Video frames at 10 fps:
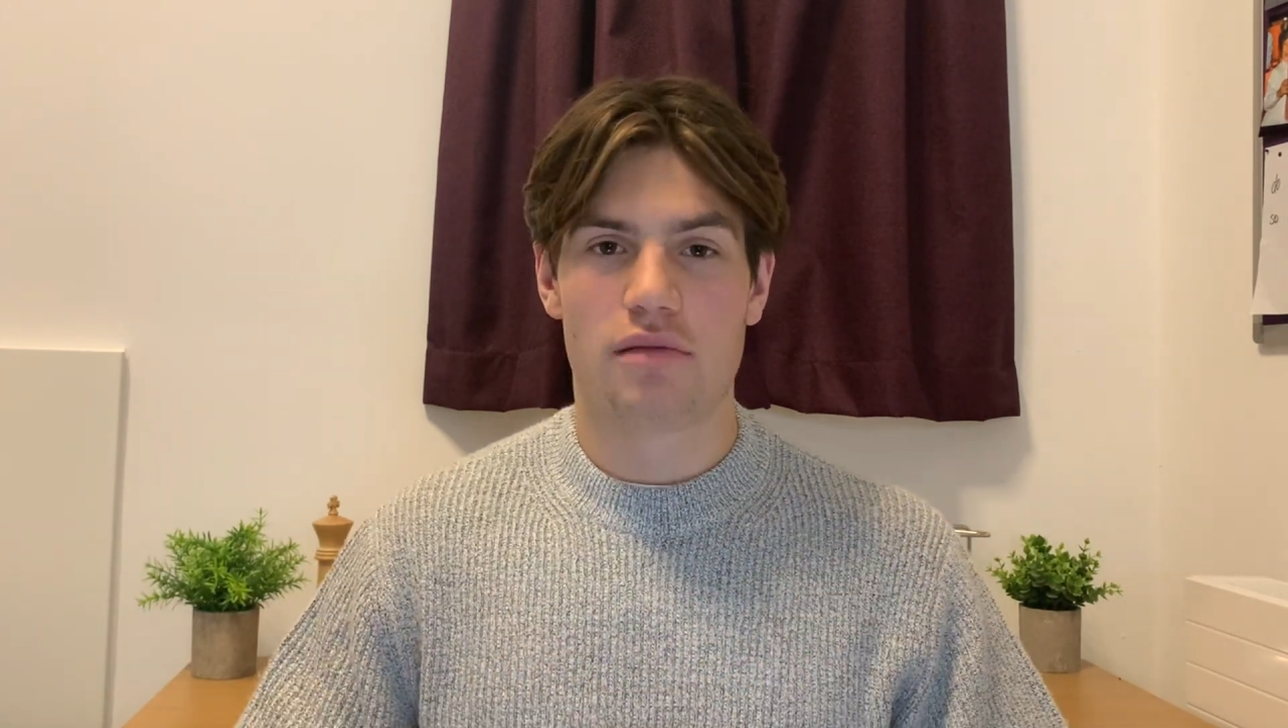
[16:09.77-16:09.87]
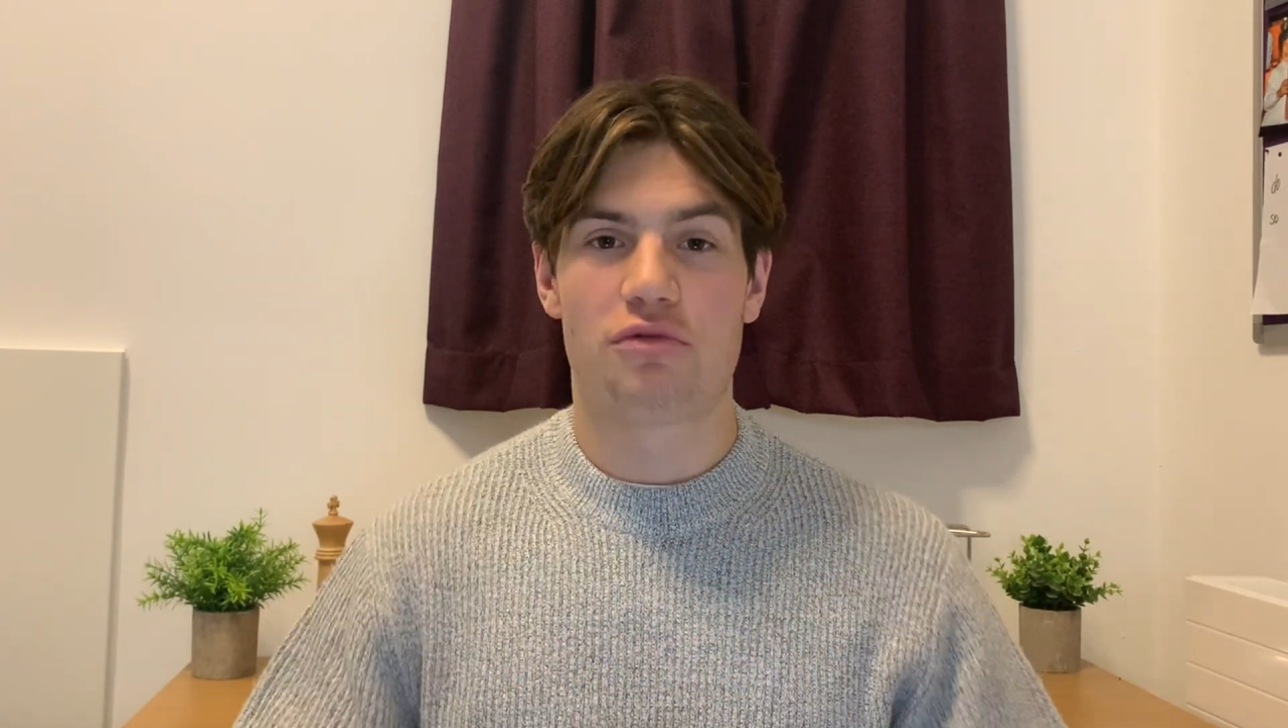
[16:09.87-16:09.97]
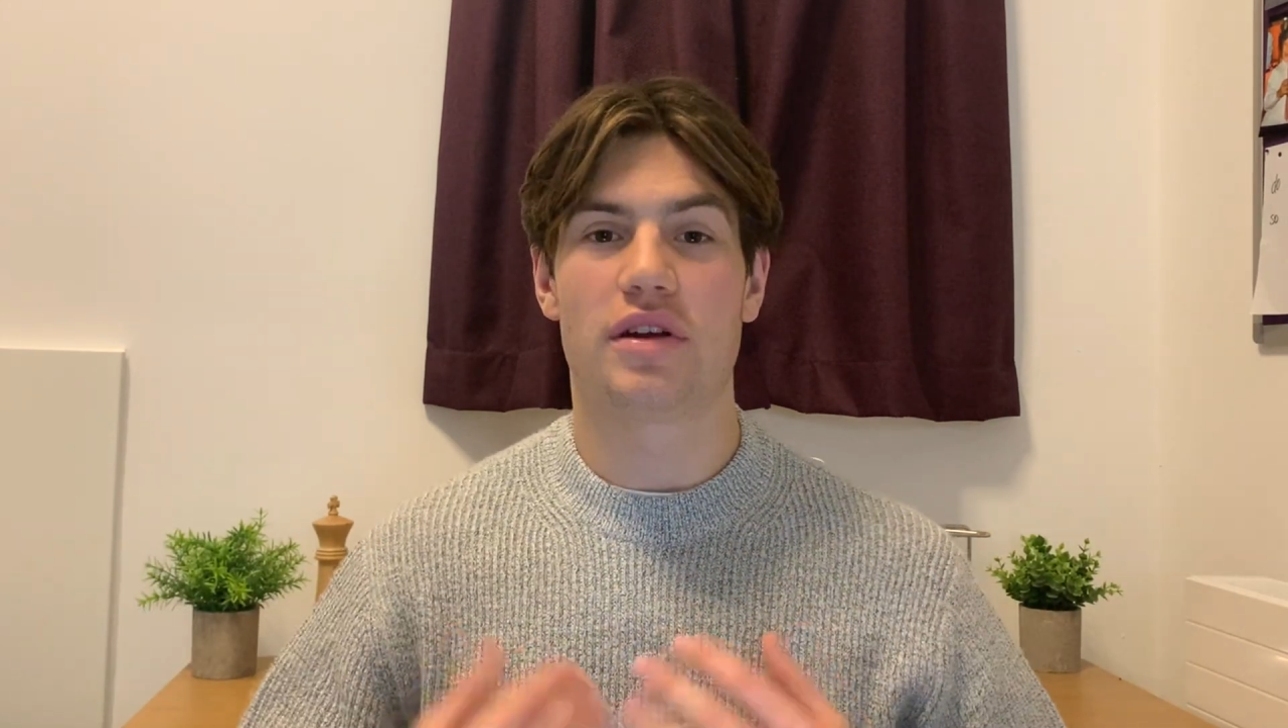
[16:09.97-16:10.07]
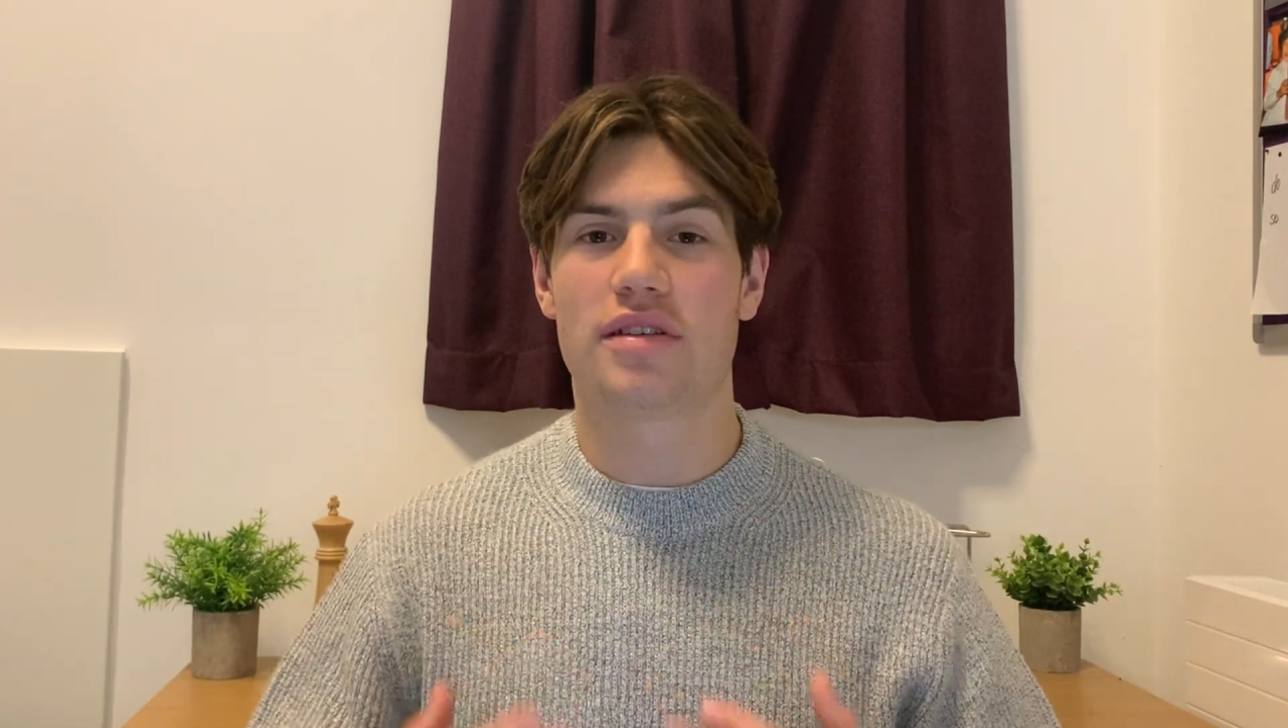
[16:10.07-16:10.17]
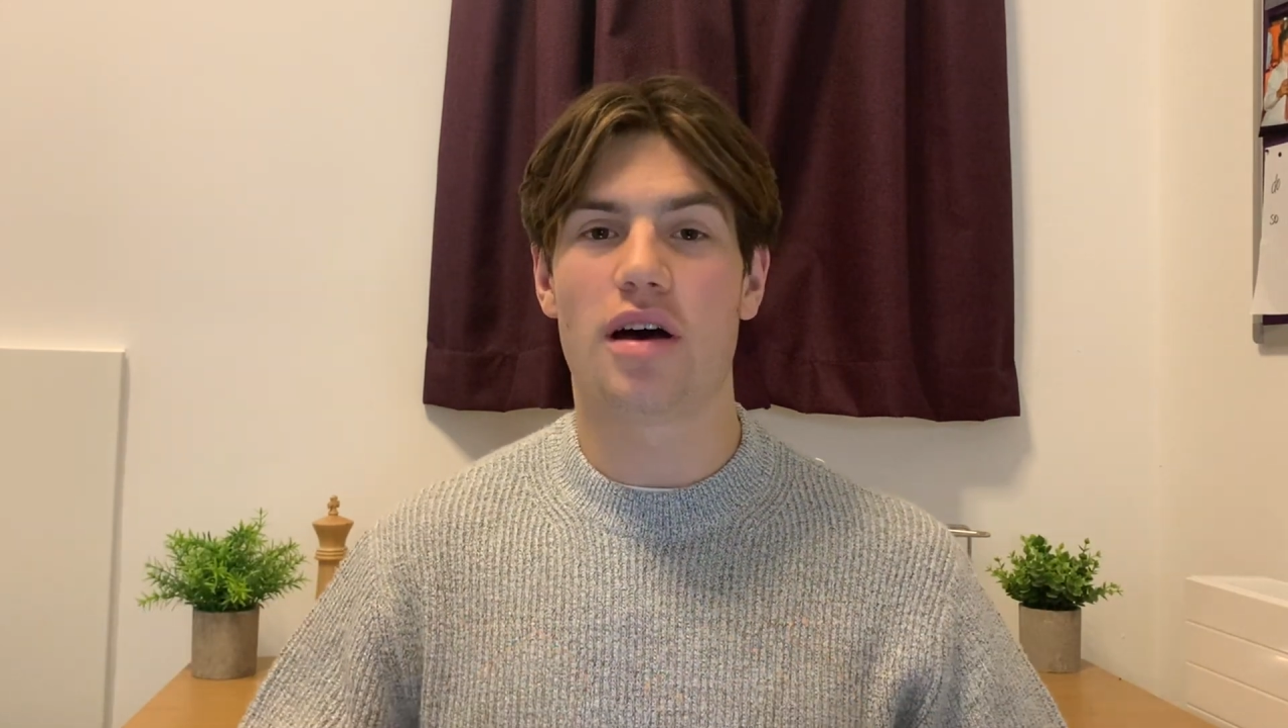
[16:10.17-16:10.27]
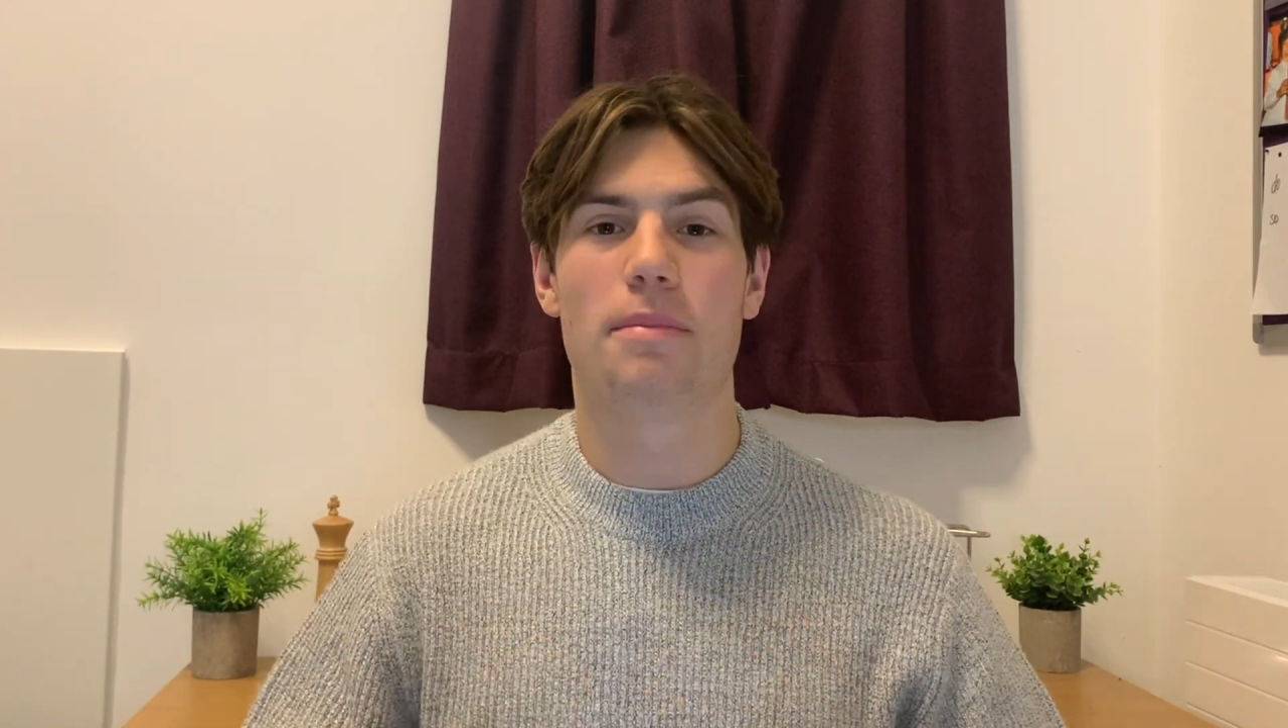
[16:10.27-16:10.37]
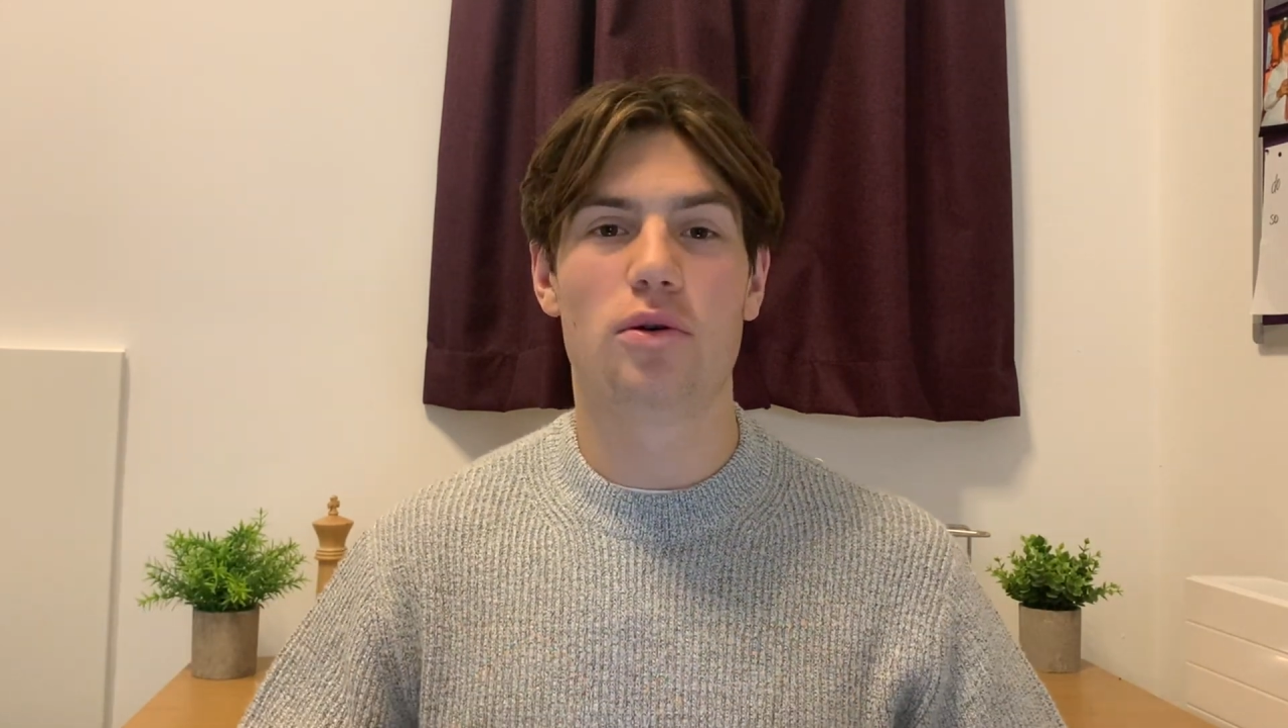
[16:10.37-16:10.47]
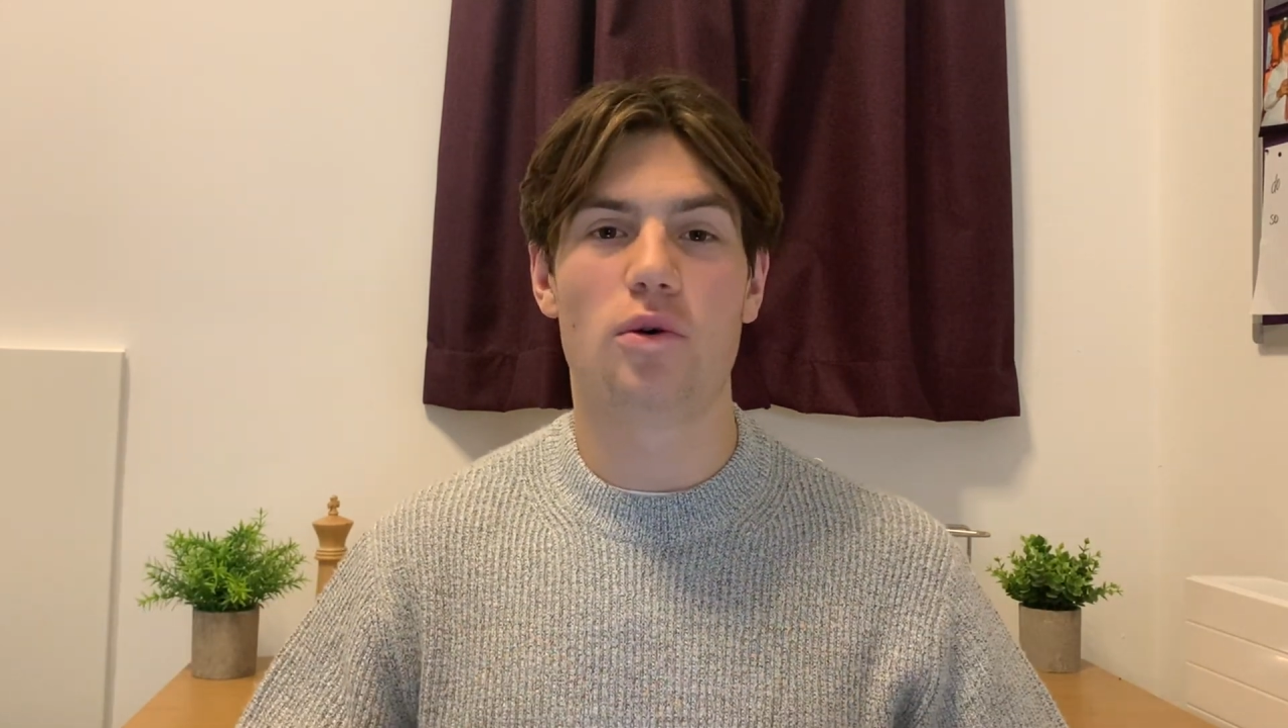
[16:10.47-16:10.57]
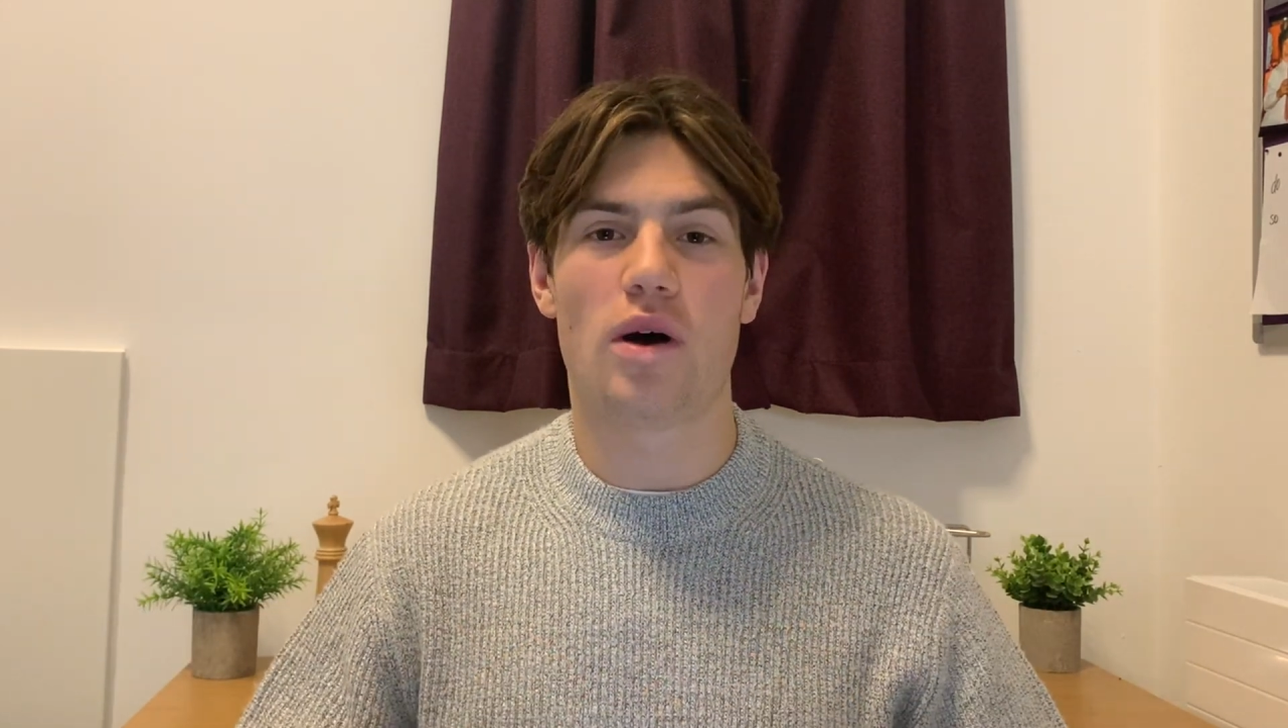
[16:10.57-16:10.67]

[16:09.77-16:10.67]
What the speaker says: For example,